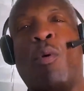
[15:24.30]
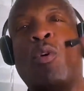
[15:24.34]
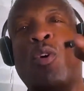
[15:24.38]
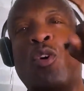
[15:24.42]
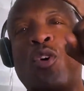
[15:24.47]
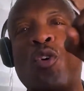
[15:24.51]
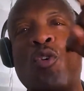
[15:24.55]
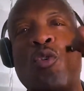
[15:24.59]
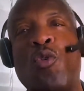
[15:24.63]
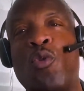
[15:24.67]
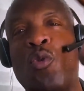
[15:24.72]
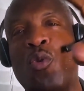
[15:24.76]

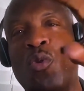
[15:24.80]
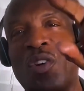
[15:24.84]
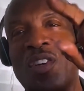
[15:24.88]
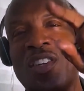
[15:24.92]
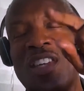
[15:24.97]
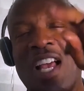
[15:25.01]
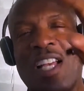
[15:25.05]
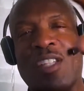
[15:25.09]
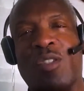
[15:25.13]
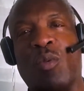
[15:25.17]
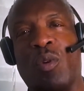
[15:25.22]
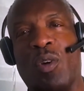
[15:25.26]
goon.
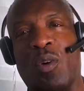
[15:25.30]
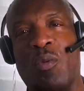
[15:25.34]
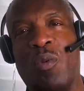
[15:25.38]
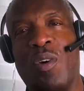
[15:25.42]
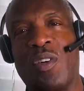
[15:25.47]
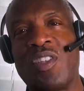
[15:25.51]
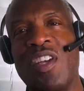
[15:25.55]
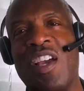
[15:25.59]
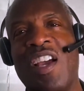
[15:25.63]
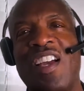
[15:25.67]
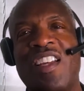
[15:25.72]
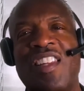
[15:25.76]
That's what it was.
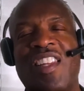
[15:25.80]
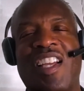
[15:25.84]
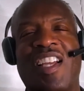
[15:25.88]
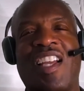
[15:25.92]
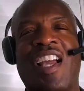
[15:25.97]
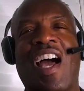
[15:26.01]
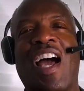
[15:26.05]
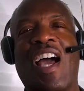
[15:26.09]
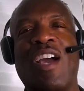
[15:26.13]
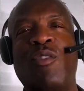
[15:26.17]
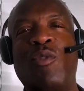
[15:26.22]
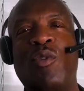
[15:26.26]
The
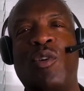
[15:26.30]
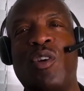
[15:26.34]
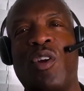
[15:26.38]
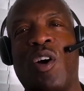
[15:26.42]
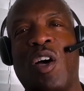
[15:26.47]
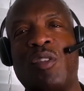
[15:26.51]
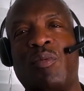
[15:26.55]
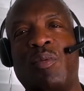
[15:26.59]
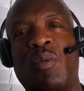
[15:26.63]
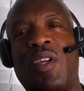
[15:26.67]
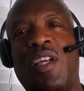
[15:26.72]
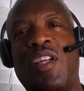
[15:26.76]
guy who
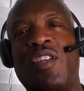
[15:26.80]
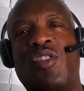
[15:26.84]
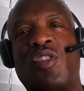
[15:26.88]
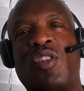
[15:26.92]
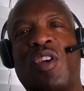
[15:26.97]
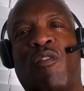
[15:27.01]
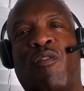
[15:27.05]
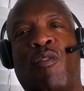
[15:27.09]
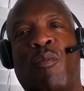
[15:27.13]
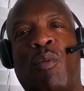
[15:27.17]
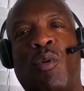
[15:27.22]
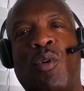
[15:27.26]
glossed me with
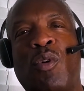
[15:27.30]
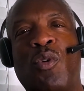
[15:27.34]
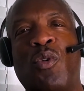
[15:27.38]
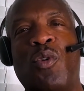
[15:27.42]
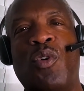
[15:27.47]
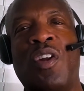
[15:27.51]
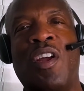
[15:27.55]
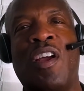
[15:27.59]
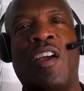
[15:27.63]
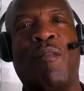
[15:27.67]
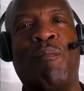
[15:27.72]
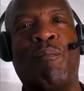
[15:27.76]
insufferable goon
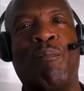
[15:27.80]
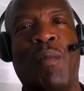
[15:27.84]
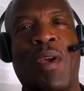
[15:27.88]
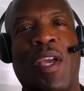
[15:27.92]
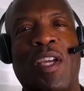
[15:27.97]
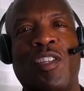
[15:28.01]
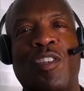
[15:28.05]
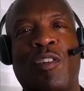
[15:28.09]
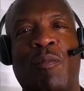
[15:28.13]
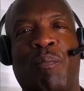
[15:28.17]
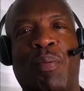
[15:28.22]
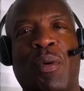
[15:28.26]
made
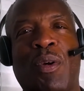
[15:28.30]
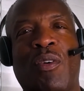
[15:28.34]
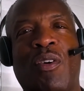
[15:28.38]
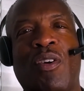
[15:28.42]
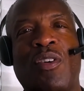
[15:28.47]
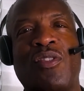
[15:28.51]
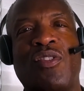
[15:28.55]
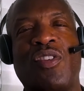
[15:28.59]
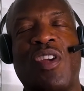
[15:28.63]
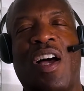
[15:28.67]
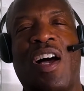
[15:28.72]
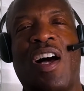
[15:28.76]
an
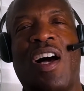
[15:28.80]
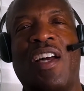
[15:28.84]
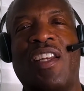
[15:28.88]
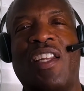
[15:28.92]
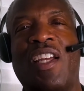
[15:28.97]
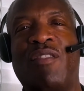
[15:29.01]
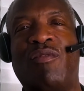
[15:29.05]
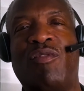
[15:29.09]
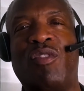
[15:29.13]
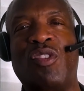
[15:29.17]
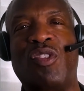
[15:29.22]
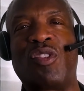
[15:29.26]
appearance on
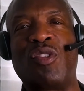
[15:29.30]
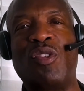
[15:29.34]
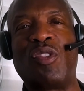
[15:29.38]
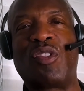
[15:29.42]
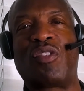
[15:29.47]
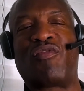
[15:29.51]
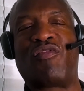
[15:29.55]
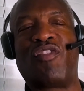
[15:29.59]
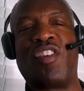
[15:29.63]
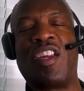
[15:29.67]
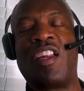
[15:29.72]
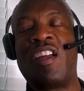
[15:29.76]
If the Shoes
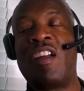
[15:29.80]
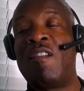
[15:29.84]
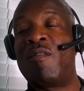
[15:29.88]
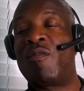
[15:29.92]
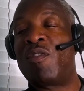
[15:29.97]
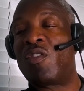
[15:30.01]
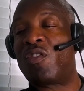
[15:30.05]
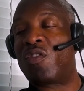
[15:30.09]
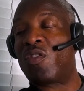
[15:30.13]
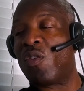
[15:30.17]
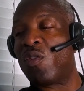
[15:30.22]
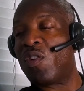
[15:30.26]
Fit.
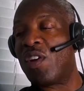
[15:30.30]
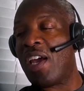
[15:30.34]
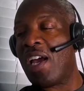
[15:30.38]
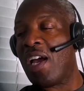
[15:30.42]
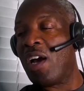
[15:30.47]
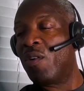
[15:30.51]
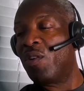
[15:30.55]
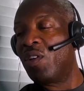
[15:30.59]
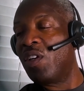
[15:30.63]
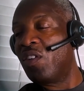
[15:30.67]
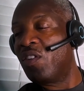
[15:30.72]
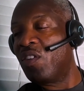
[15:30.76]
So
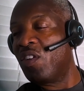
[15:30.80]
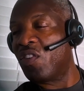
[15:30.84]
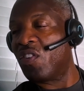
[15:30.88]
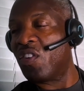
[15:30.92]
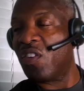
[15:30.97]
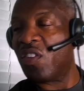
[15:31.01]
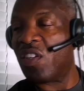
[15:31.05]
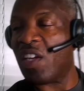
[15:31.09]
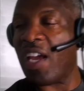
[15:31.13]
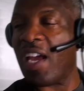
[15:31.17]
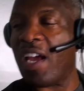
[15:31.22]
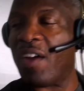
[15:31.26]
now, in addition
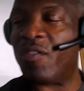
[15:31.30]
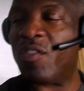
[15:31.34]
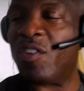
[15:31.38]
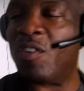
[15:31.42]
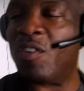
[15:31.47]
to having the